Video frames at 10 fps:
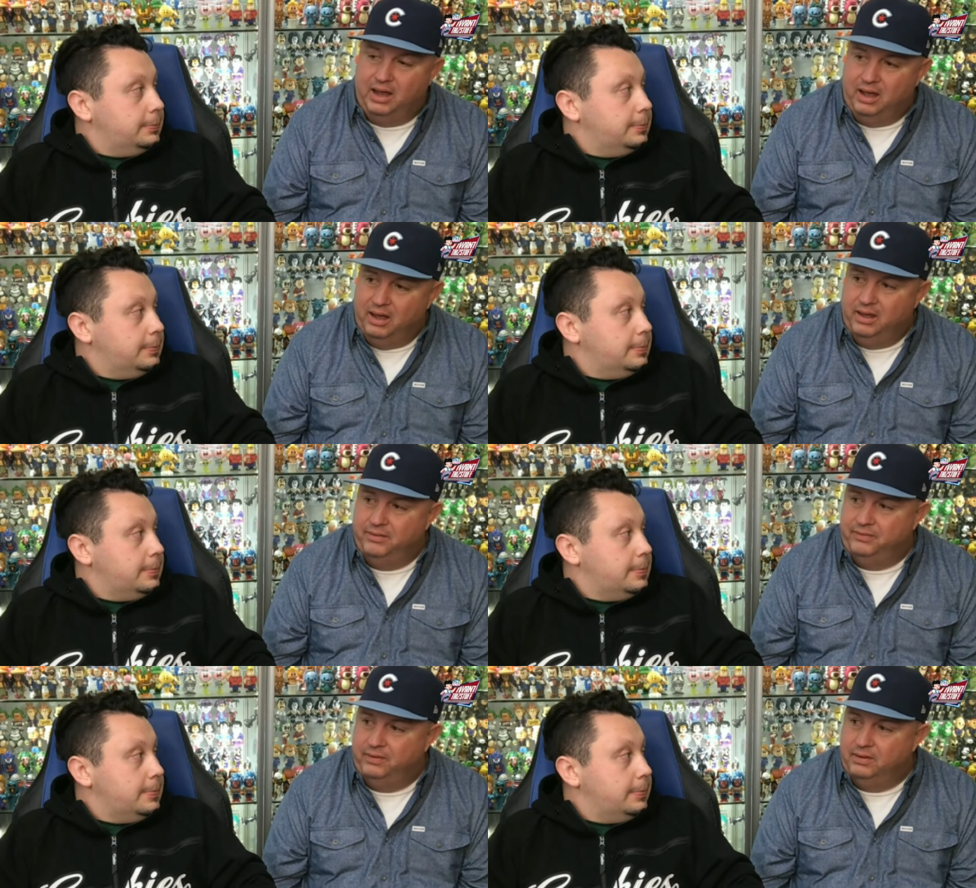Speaker 1: of
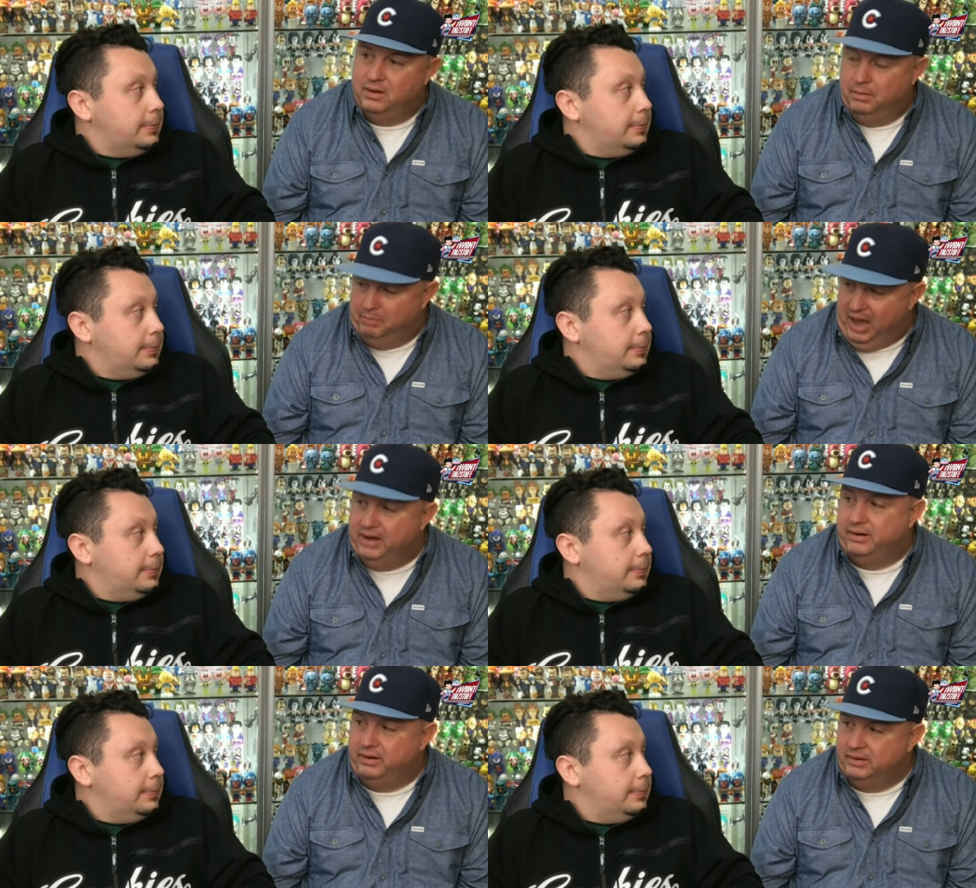
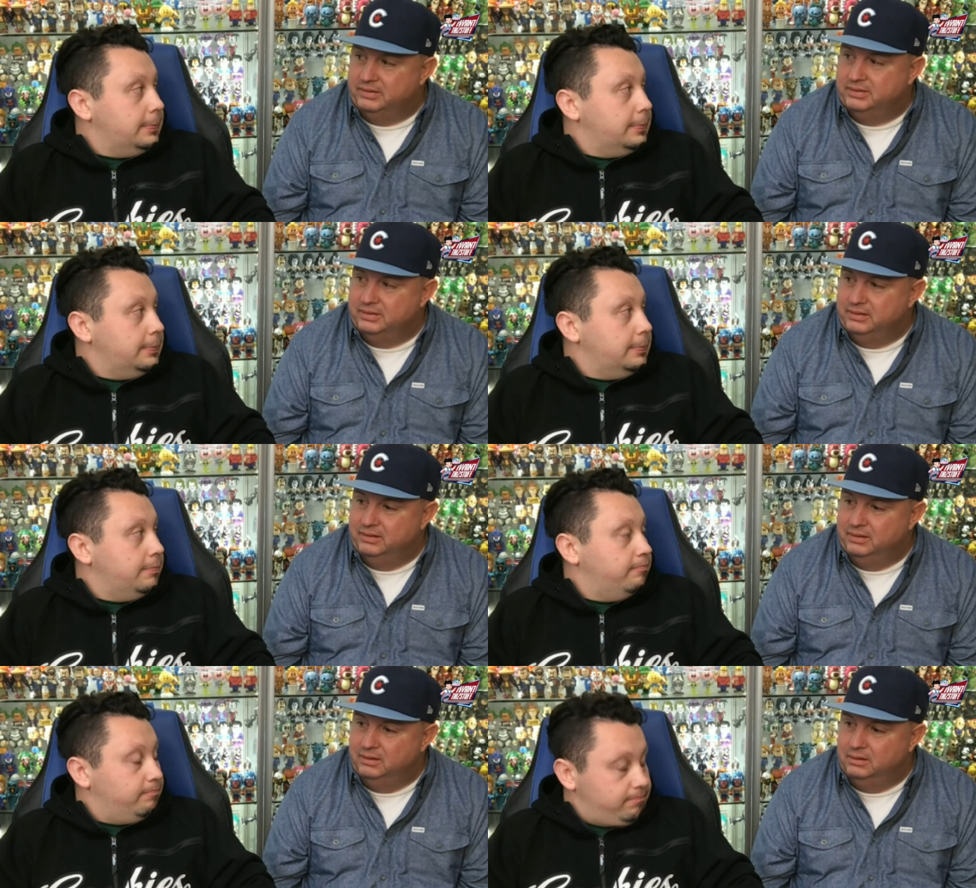competitors
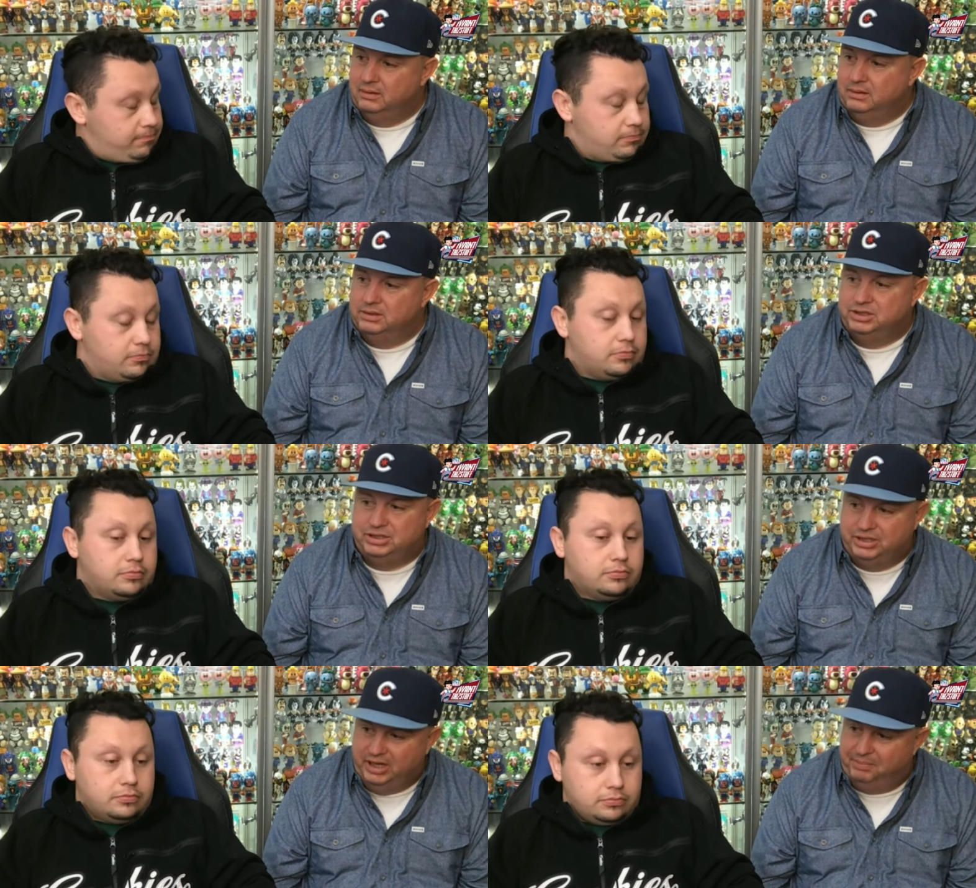
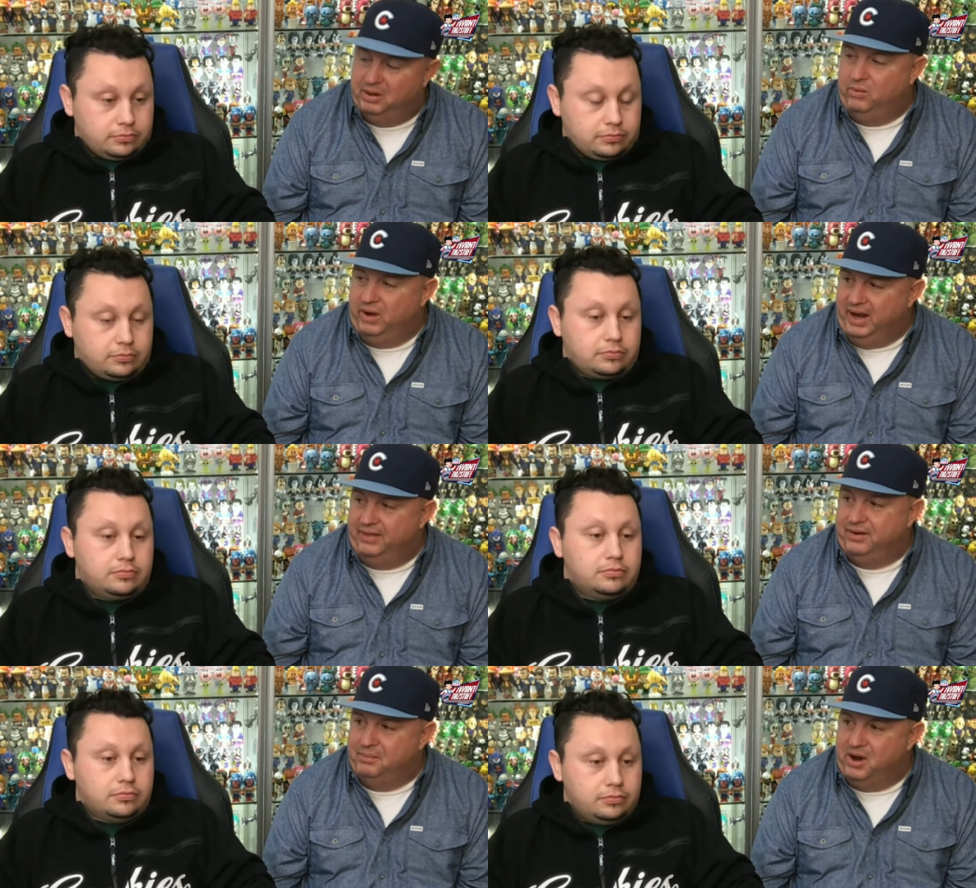chipping away at
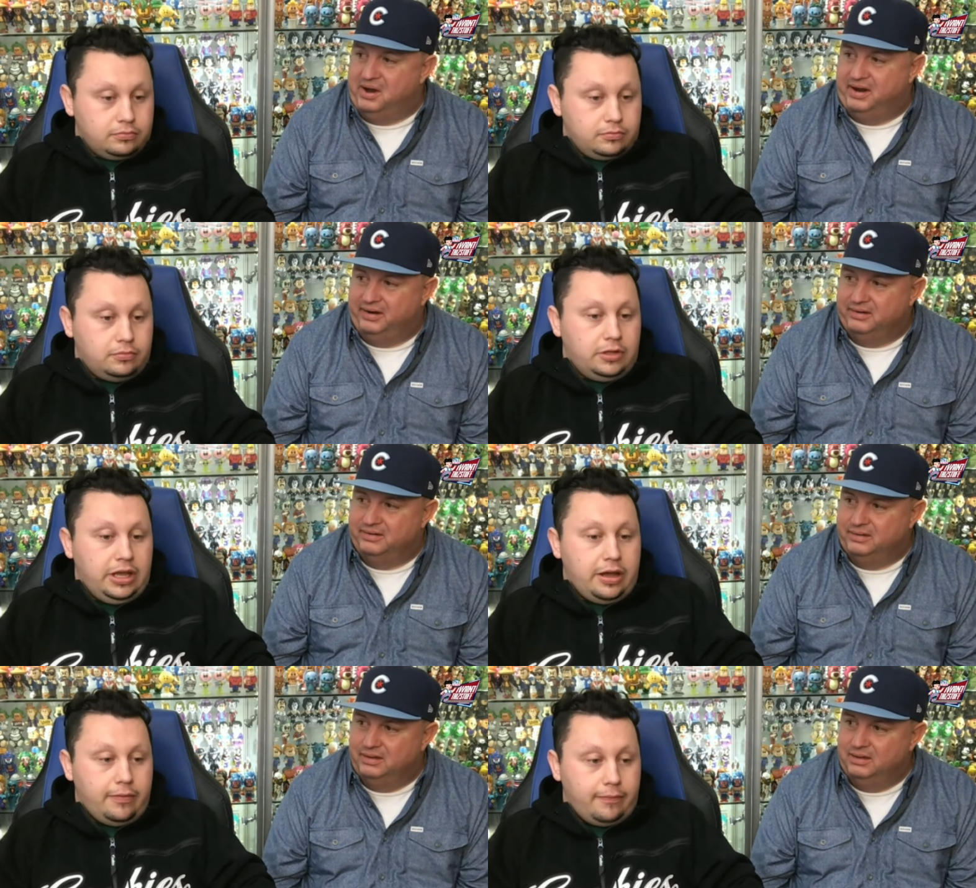their market.
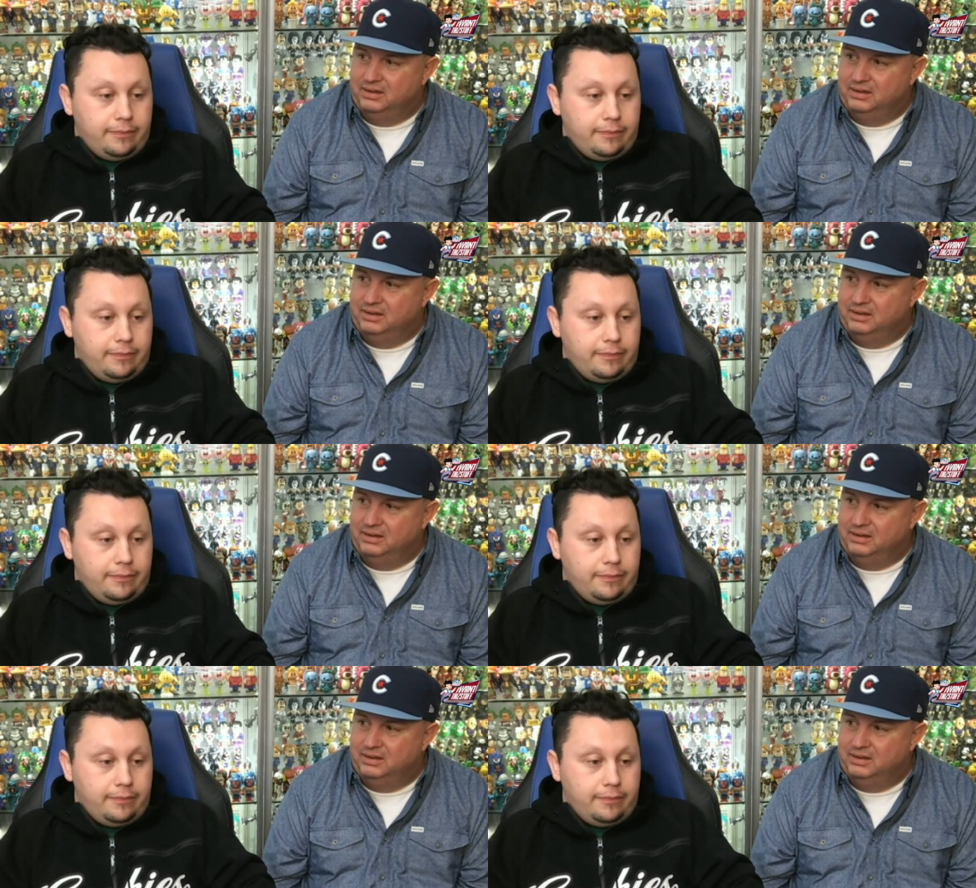Yeah.